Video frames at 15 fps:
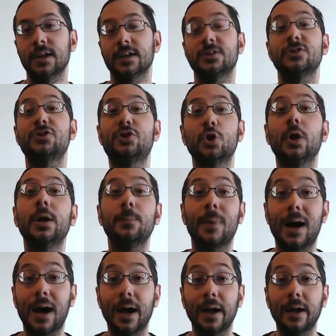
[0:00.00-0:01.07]
Just join
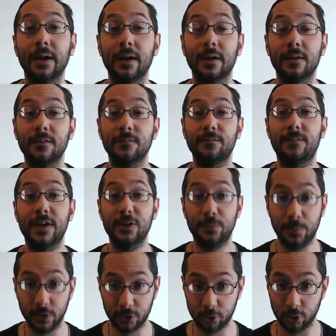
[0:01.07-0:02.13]
my
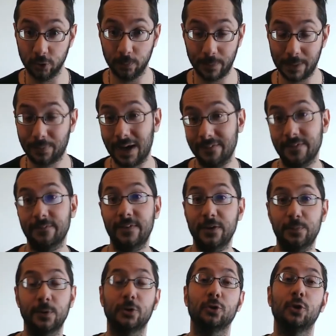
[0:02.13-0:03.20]
Facebook group, my private
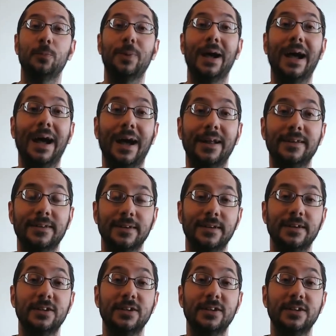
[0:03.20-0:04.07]
Facebook group at